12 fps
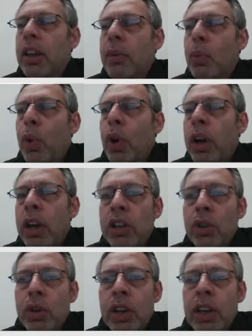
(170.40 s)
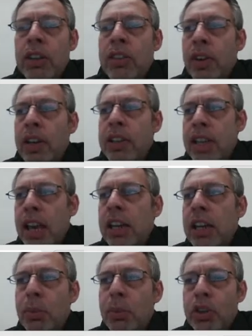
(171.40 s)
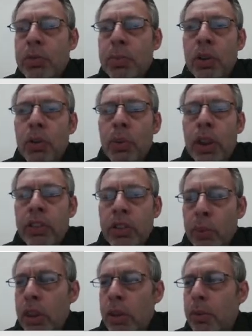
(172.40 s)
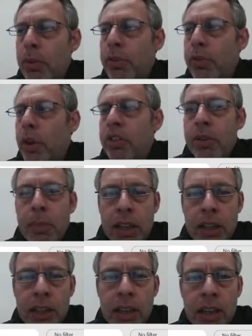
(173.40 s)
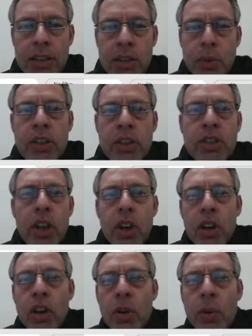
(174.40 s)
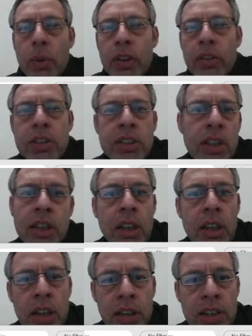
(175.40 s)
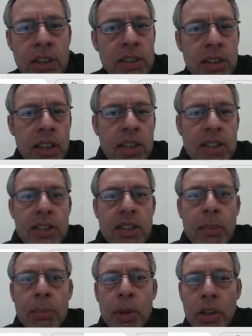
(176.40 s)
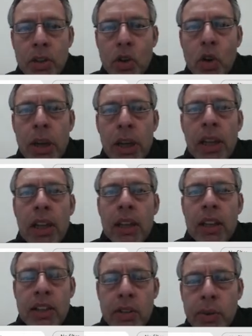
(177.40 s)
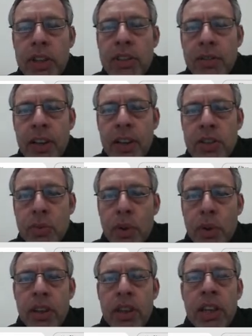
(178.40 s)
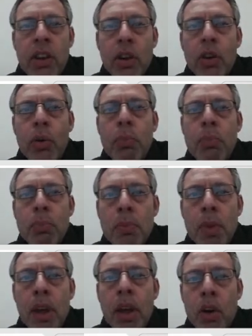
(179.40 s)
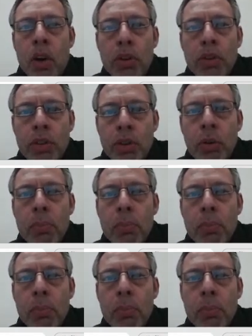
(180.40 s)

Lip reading: where you can interface any push button, whether it's a weatherproof switch, a metal clad switch, or whether it's in this example, a doorbell, to interface with the Niko Home Control